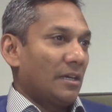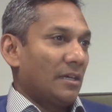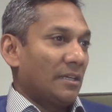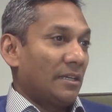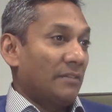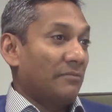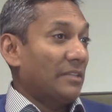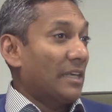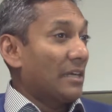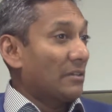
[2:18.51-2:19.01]

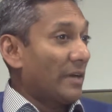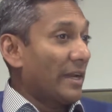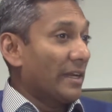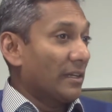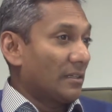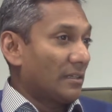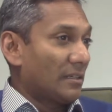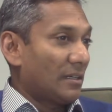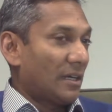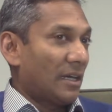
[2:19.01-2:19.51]
give their
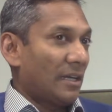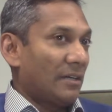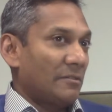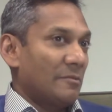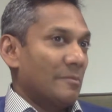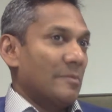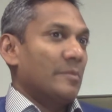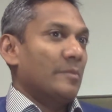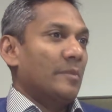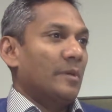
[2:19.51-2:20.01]
rent. I
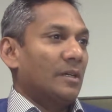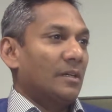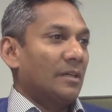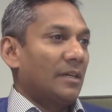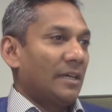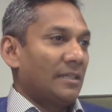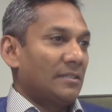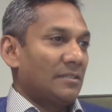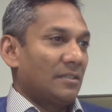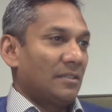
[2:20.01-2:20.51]
remember
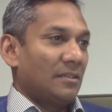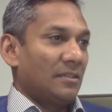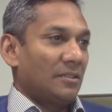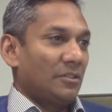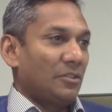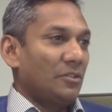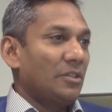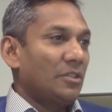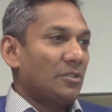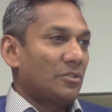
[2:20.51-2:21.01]
as a
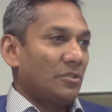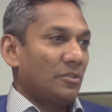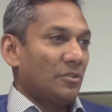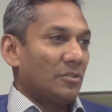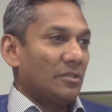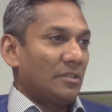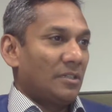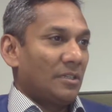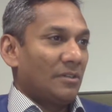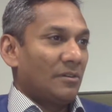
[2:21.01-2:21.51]
uni
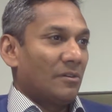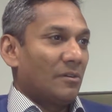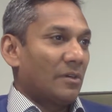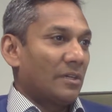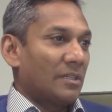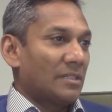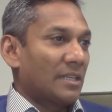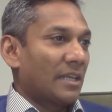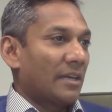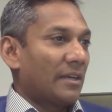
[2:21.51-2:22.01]
student,
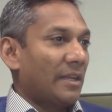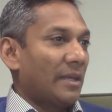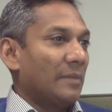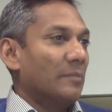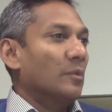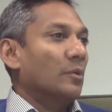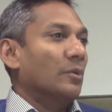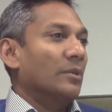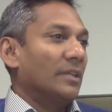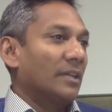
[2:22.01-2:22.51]
on a Saturday
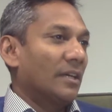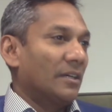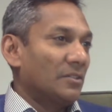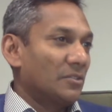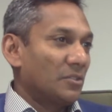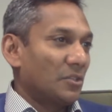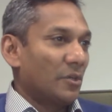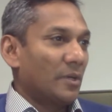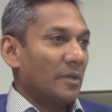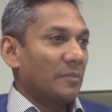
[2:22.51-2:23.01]
morning I
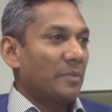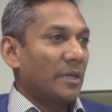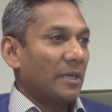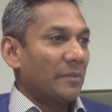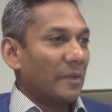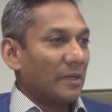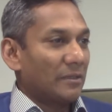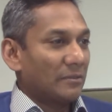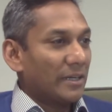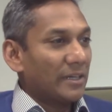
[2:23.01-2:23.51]
used to go and pay
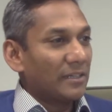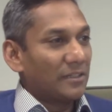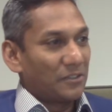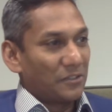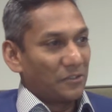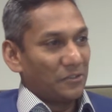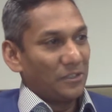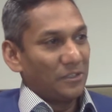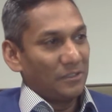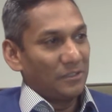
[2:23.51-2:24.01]
my
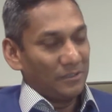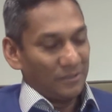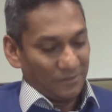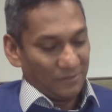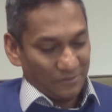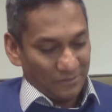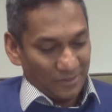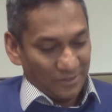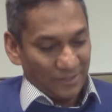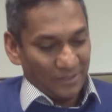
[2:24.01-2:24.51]
rent to the
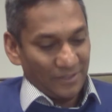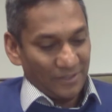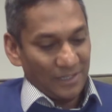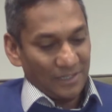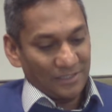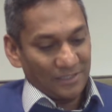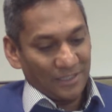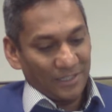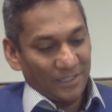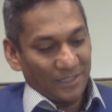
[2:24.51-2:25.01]
real
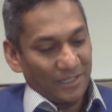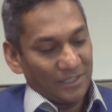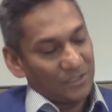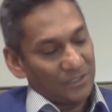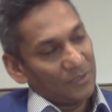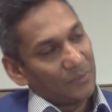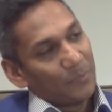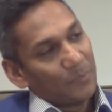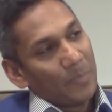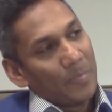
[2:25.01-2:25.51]
estate
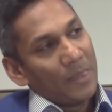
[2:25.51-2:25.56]
agent.